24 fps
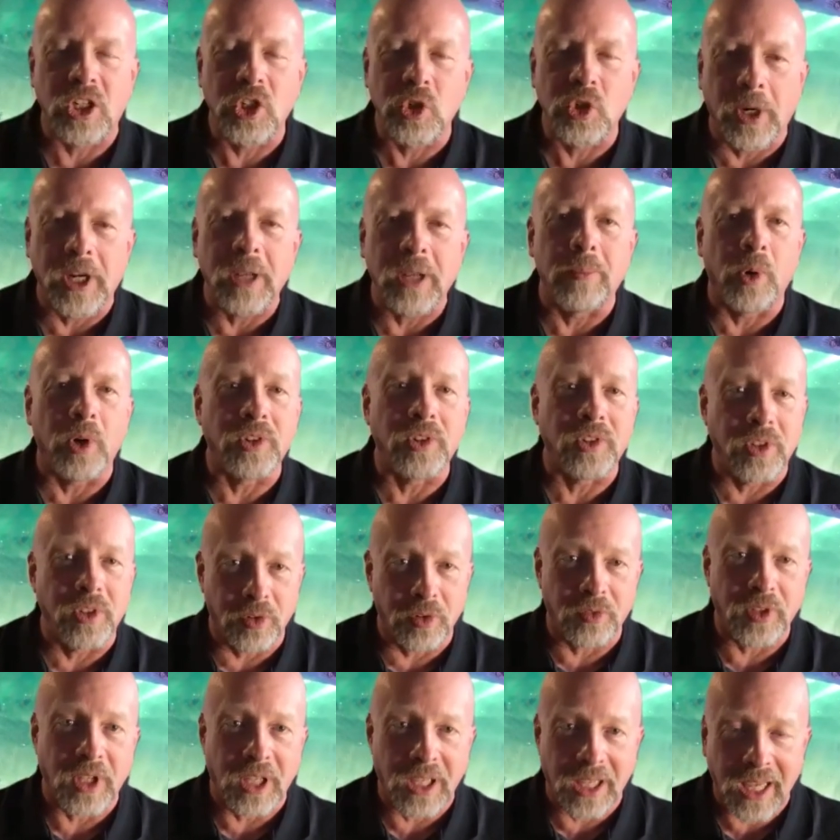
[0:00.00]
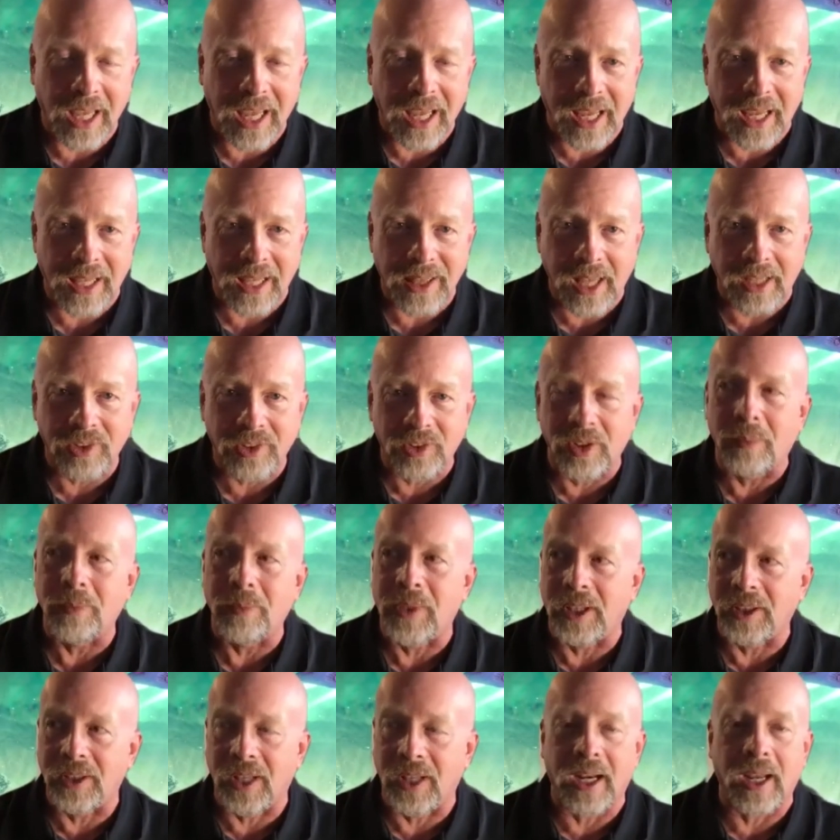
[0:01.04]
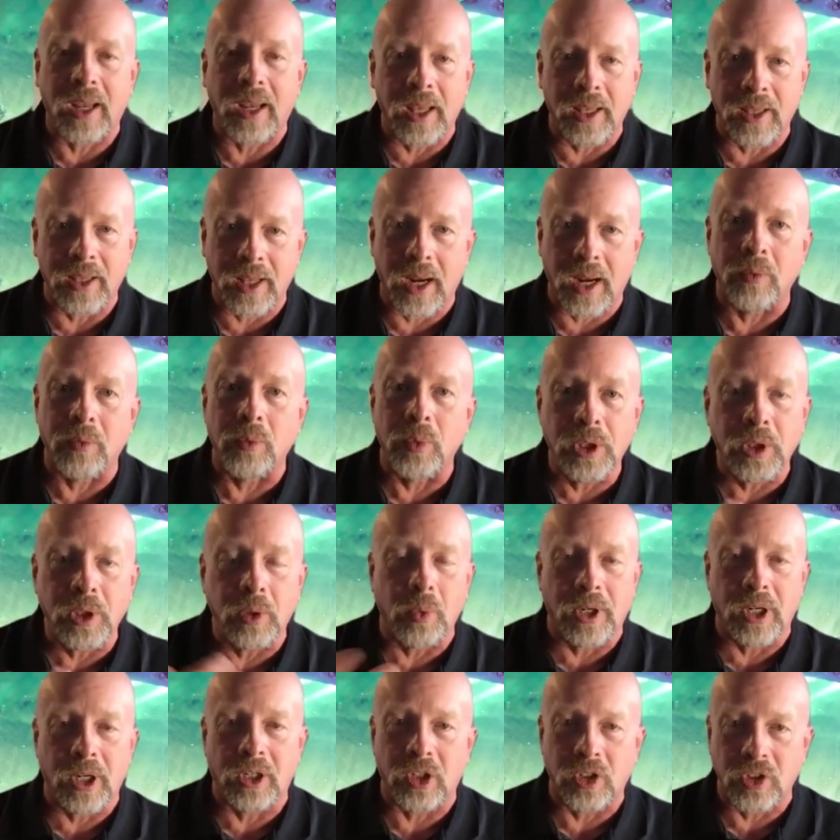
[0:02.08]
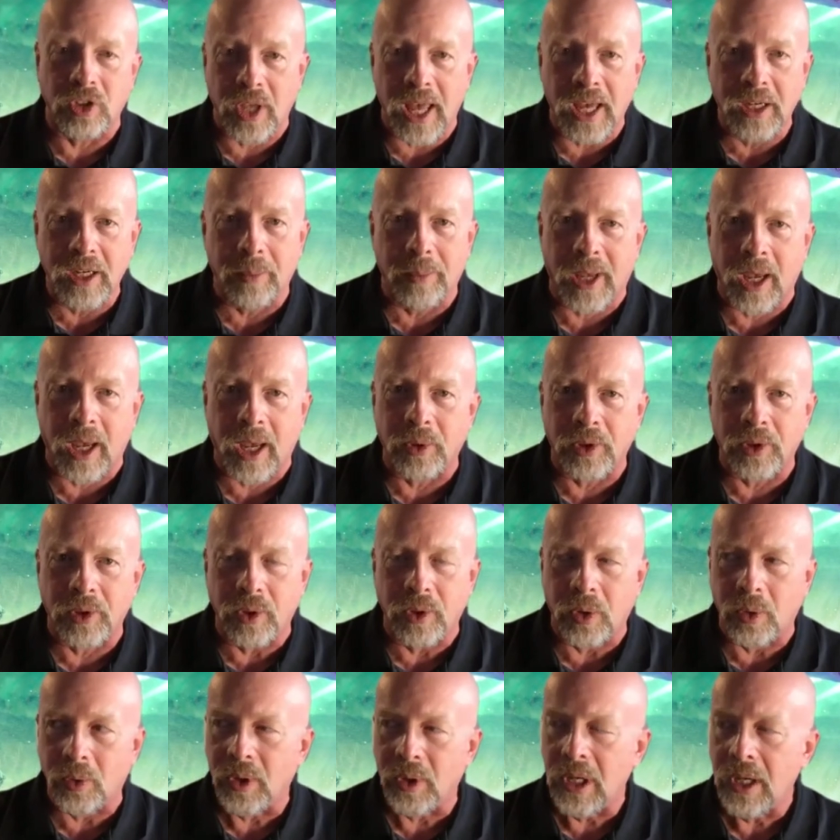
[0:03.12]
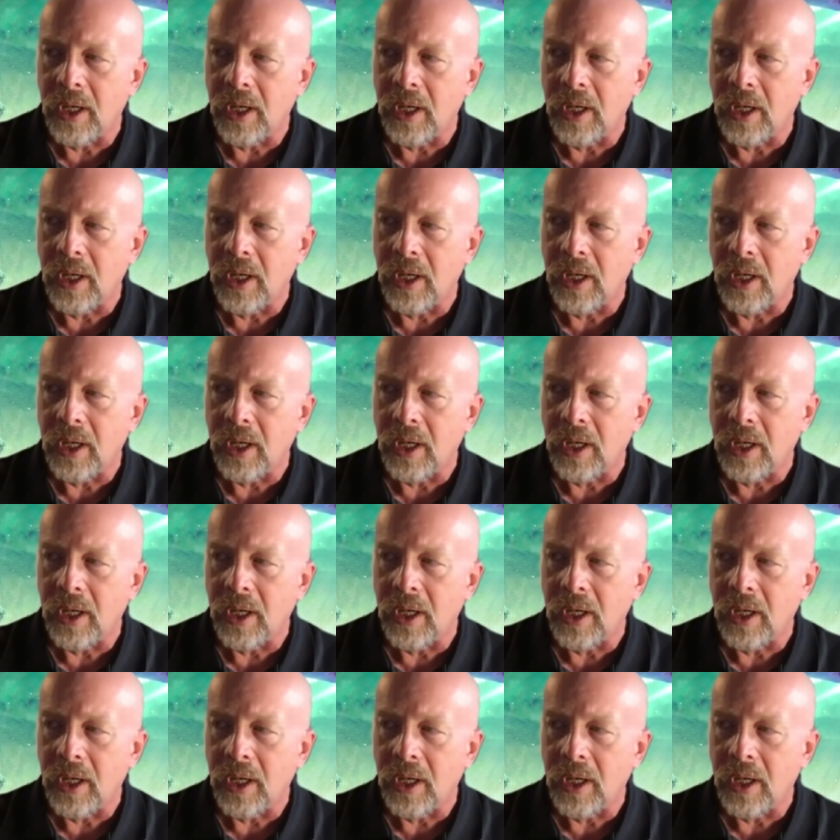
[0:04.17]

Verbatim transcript: 20 books to 50K. That's something that I really wanted to talk about with you.